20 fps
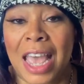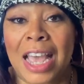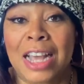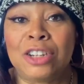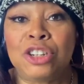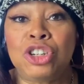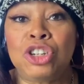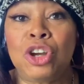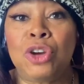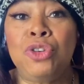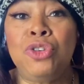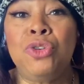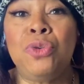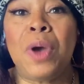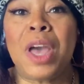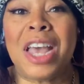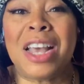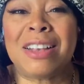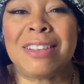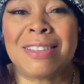and show
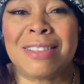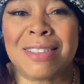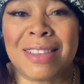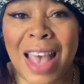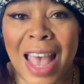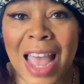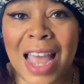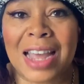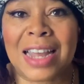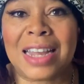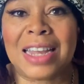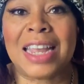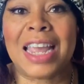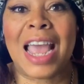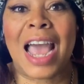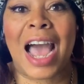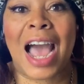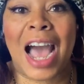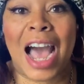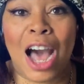you exactly
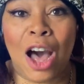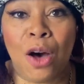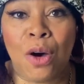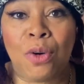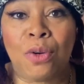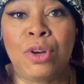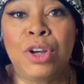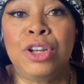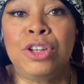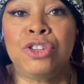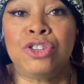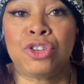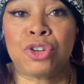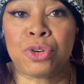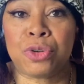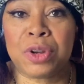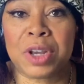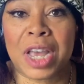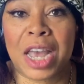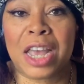how to
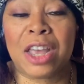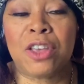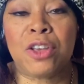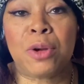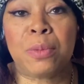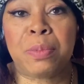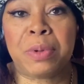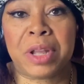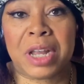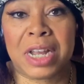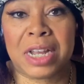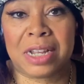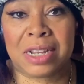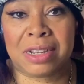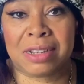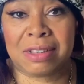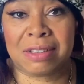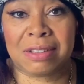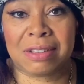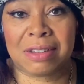create your
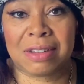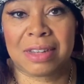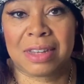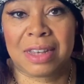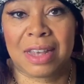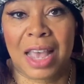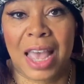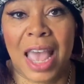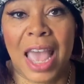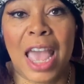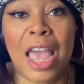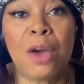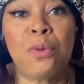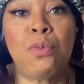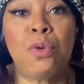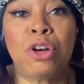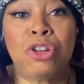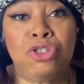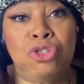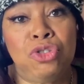playlist and
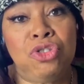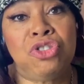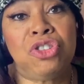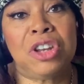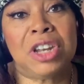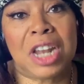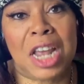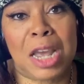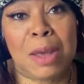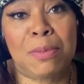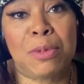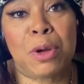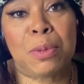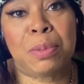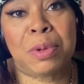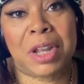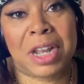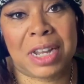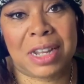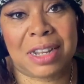what you should name your
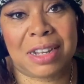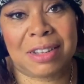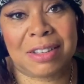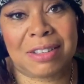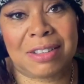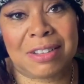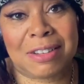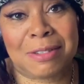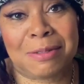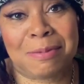playlist.